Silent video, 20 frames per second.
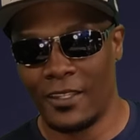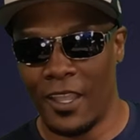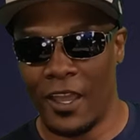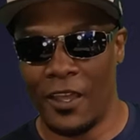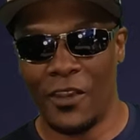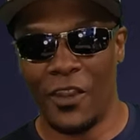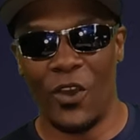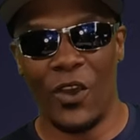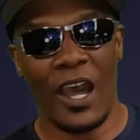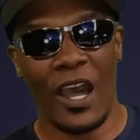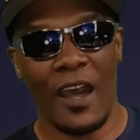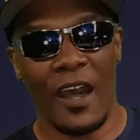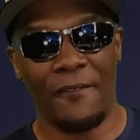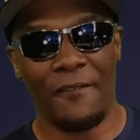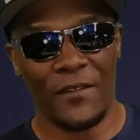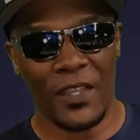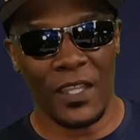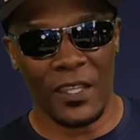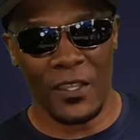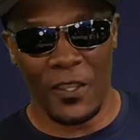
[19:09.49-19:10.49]
Y'all know how I
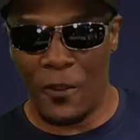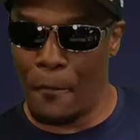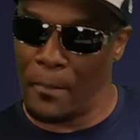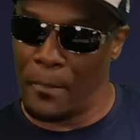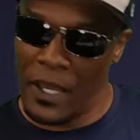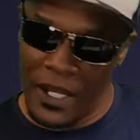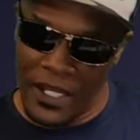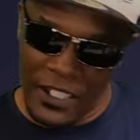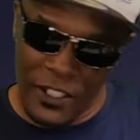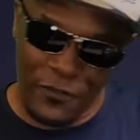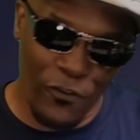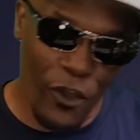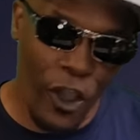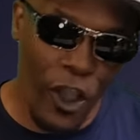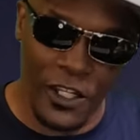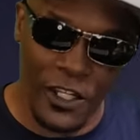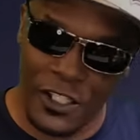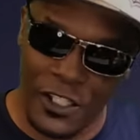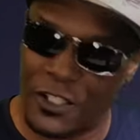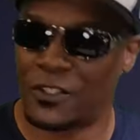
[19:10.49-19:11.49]
feel. But as
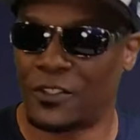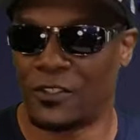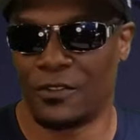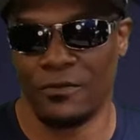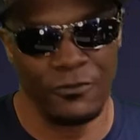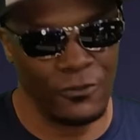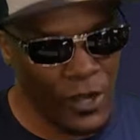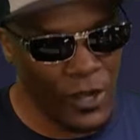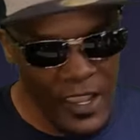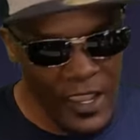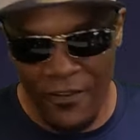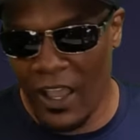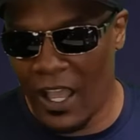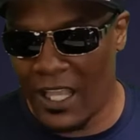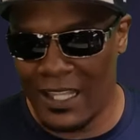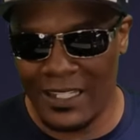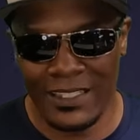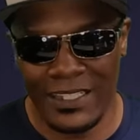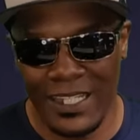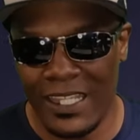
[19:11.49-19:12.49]
far as
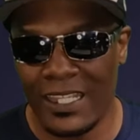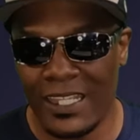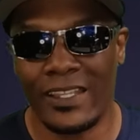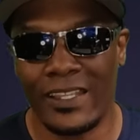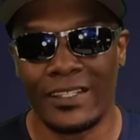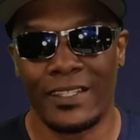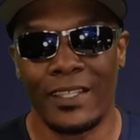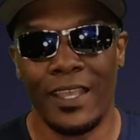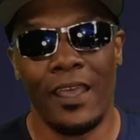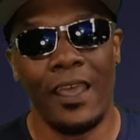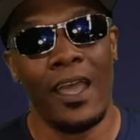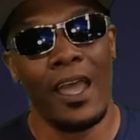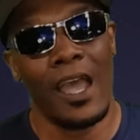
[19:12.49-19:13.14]
Trevon Diggs,